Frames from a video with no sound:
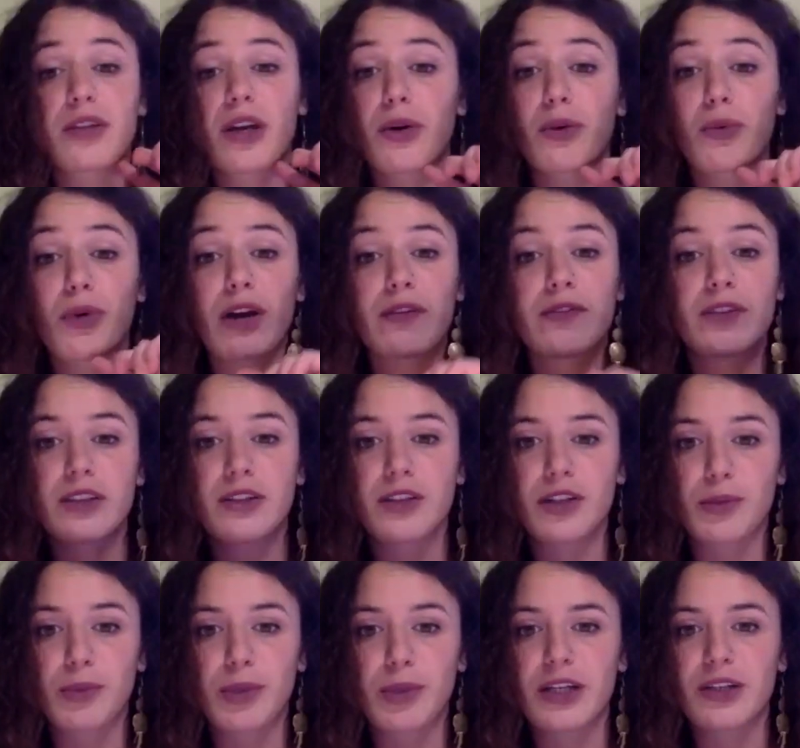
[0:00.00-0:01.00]
I arrived in
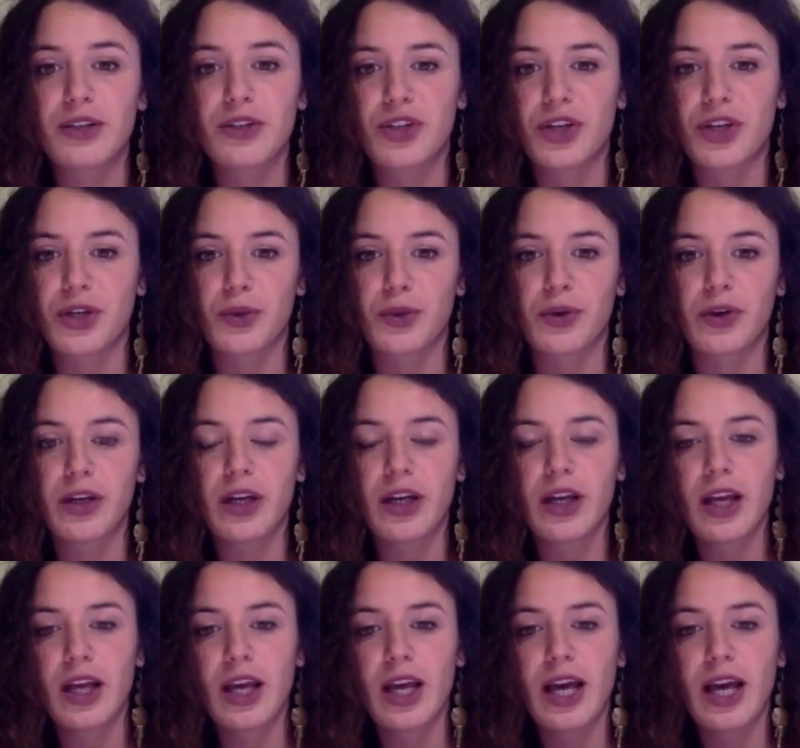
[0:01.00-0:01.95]
Armenia in January